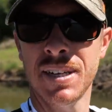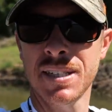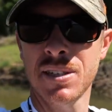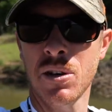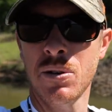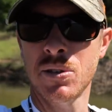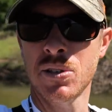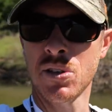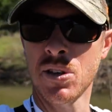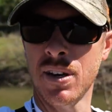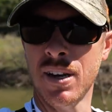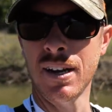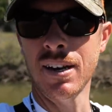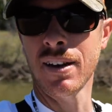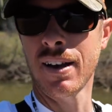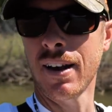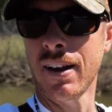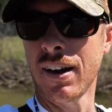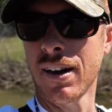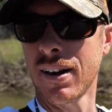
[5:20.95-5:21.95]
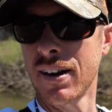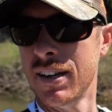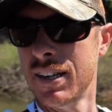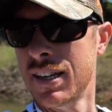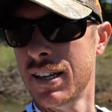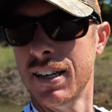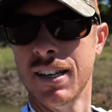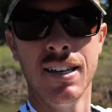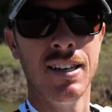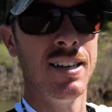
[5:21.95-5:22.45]
That's always a good indicator.
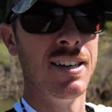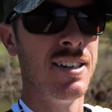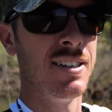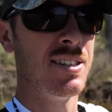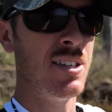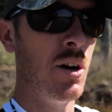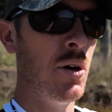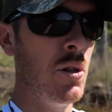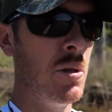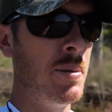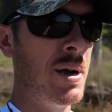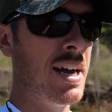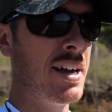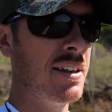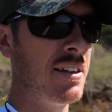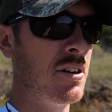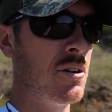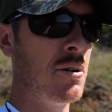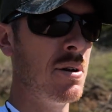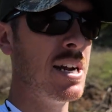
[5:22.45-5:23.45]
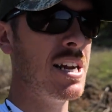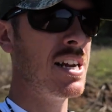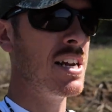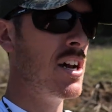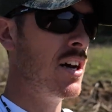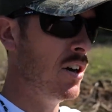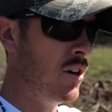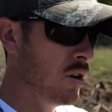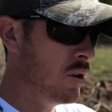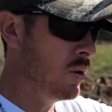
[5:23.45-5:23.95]
So the back of the creek,
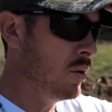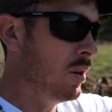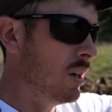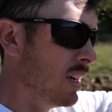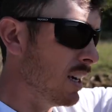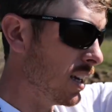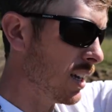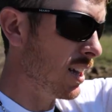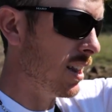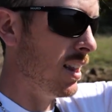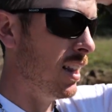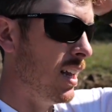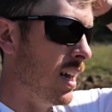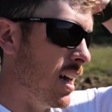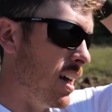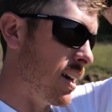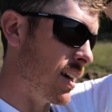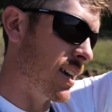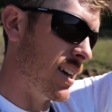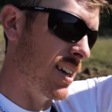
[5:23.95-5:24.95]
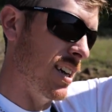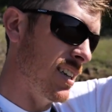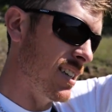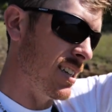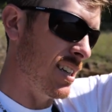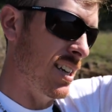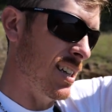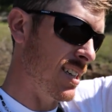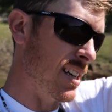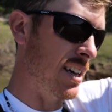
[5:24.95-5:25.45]
no luck.
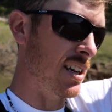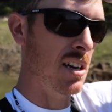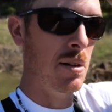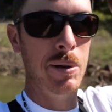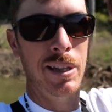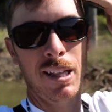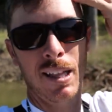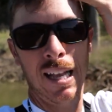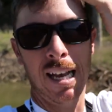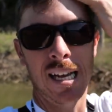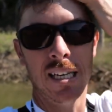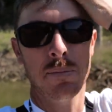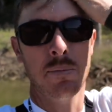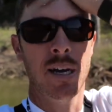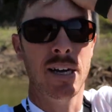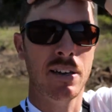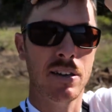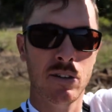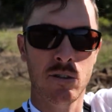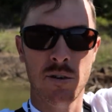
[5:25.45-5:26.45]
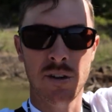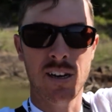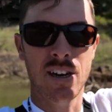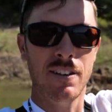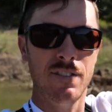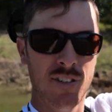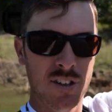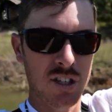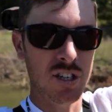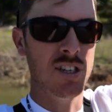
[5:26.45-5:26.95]
Is that gonna be the last back of the creek
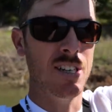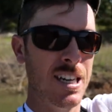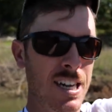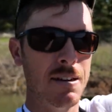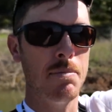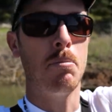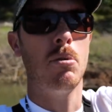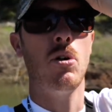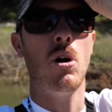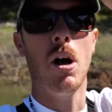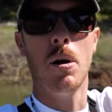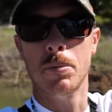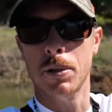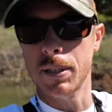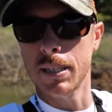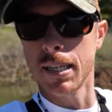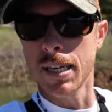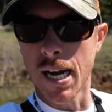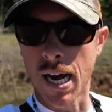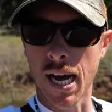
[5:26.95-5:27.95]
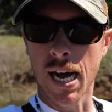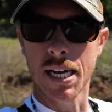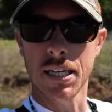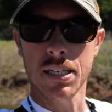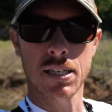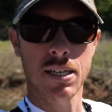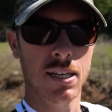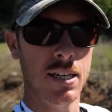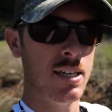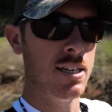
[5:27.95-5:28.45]
I fished today? Probably
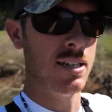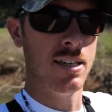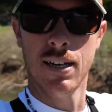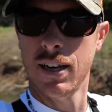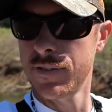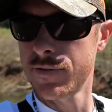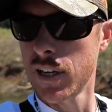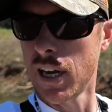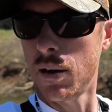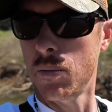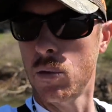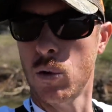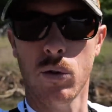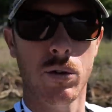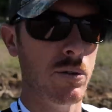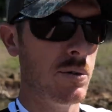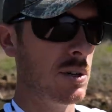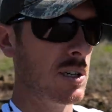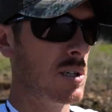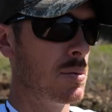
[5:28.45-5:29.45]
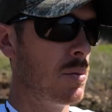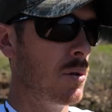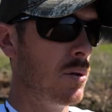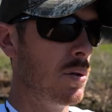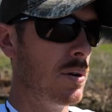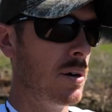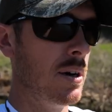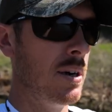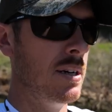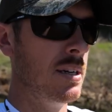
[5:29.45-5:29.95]
not. I've got more to
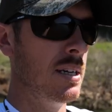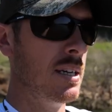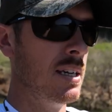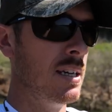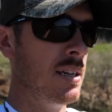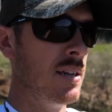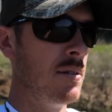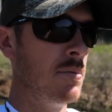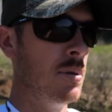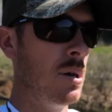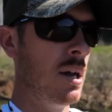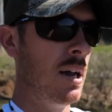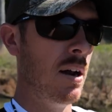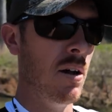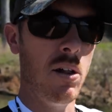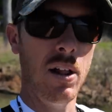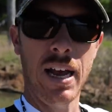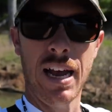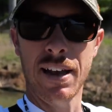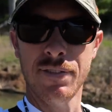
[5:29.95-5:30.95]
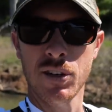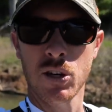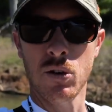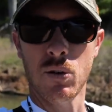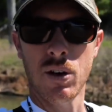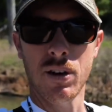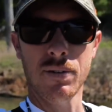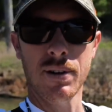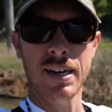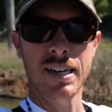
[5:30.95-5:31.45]
explore. But all I have to
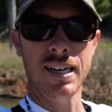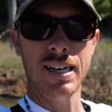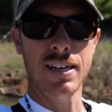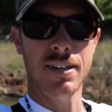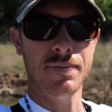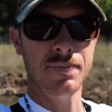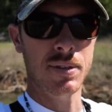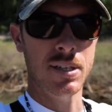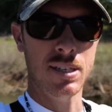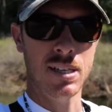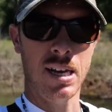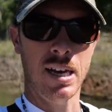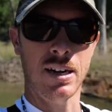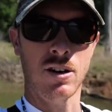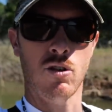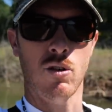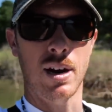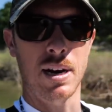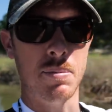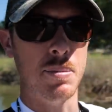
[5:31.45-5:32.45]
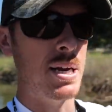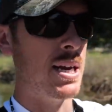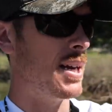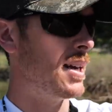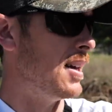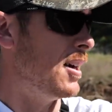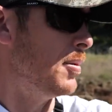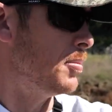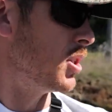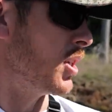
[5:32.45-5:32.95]
go on right now is that
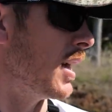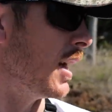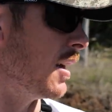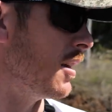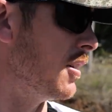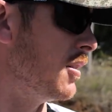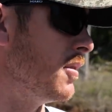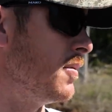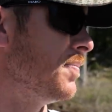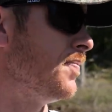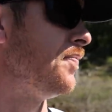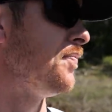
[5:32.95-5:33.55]
crankbait up shallow.